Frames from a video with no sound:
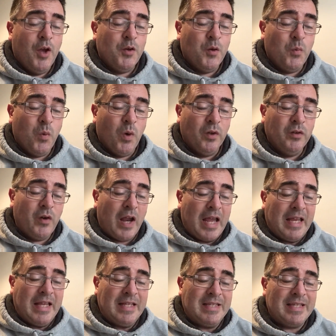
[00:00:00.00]
No wonder I
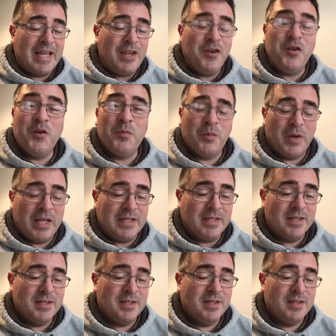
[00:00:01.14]
can sing your
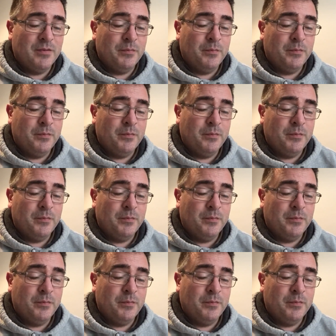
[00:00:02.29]
praises.